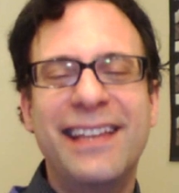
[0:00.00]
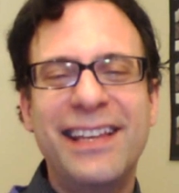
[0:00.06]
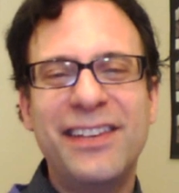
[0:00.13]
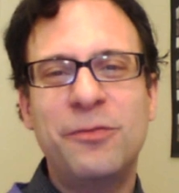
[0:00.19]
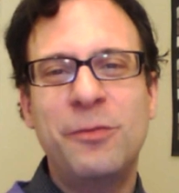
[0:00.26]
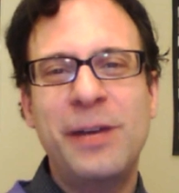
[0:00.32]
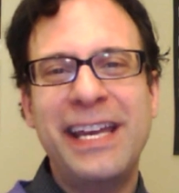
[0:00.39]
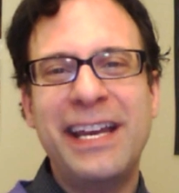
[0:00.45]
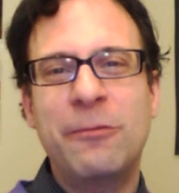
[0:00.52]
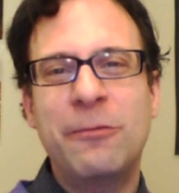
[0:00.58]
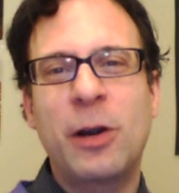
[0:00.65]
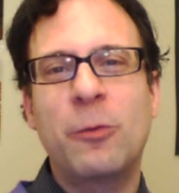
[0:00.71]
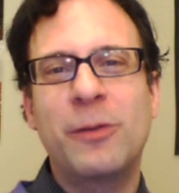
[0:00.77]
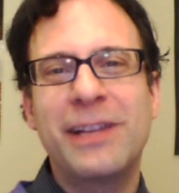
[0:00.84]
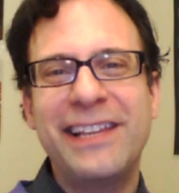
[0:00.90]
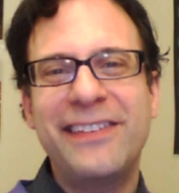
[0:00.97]
This week,
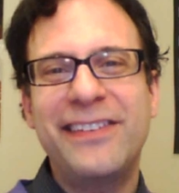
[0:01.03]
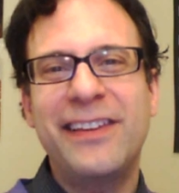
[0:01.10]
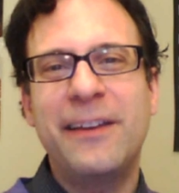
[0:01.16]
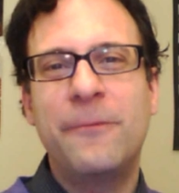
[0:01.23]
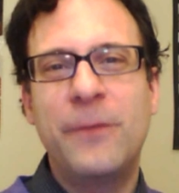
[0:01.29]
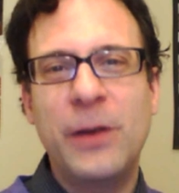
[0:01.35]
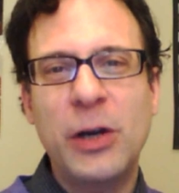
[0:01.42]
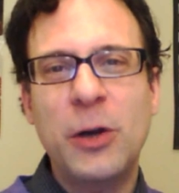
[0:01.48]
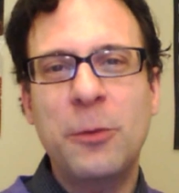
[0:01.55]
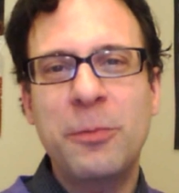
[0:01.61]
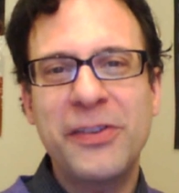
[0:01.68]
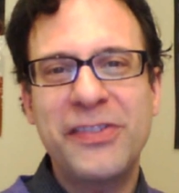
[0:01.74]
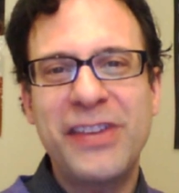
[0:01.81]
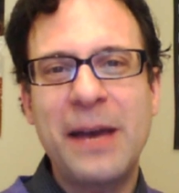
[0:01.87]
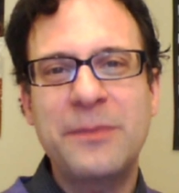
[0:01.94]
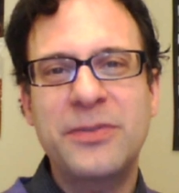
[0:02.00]
we're releasing Vireio
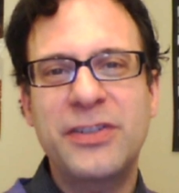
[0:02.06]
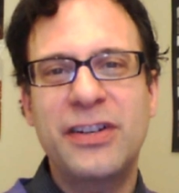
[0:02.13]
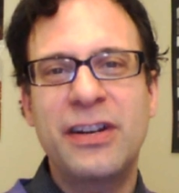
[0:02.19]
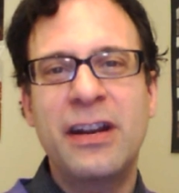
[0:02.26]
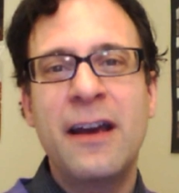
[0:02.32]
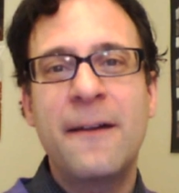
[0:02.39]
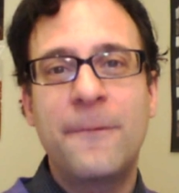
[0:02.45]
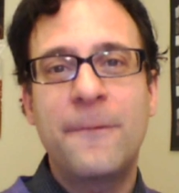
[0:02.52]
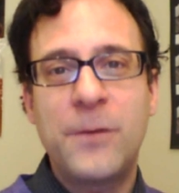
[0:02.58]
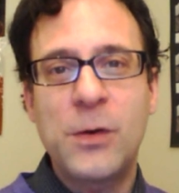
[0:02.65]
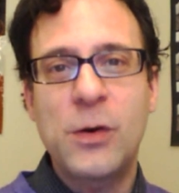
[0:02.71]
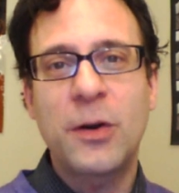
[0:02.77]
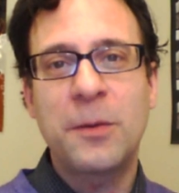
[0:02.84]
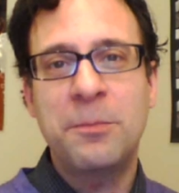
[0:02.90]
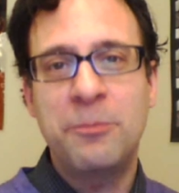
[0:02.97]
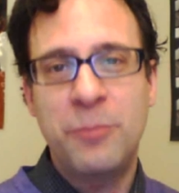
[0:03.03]
Perception
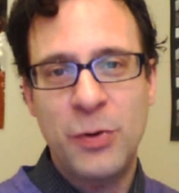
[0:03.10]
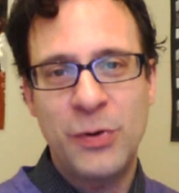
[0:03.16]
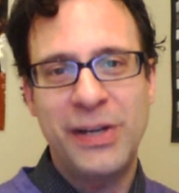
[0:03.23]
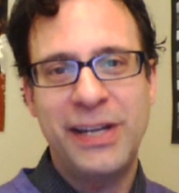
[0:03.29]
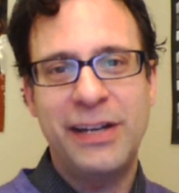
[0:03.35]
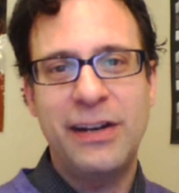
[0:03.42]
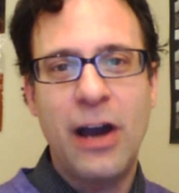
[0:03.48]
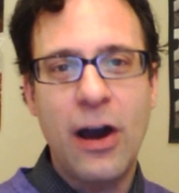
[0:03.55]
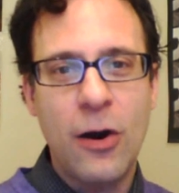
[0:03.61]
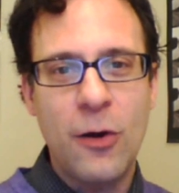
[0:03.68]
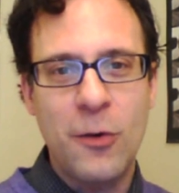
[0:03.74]
4.0.